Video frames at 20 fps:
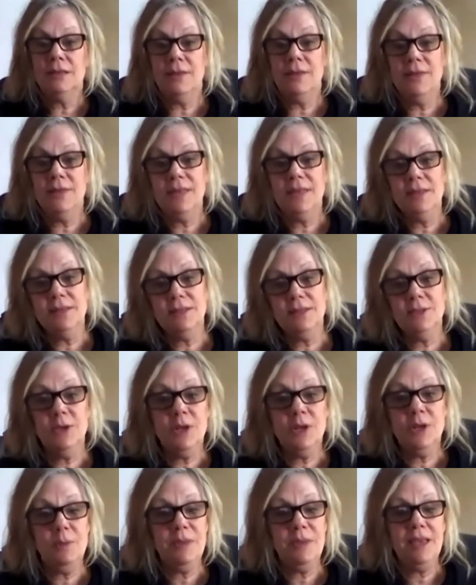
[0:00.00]
I think this is
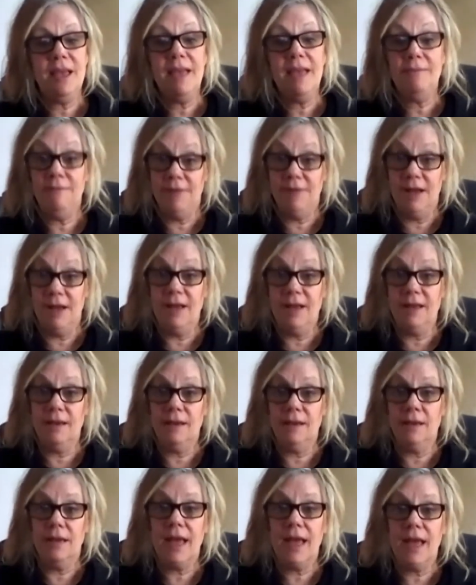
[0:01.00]
going to be a
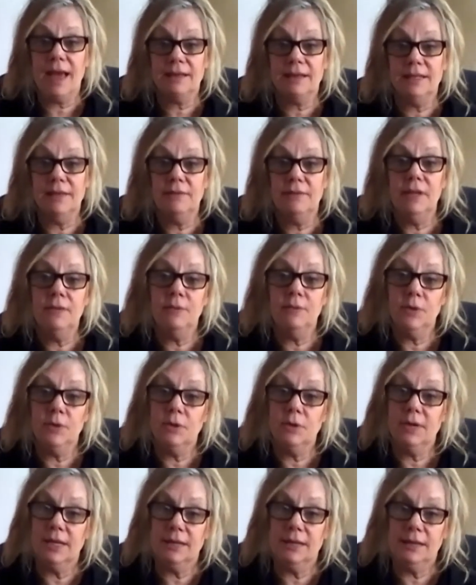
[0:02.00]
fun activity for
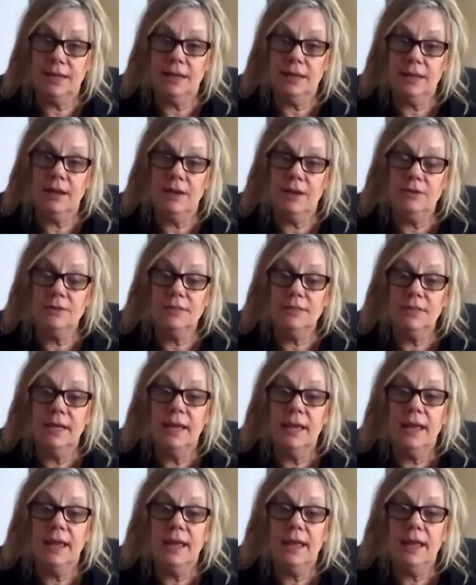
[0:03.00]
your kiddos,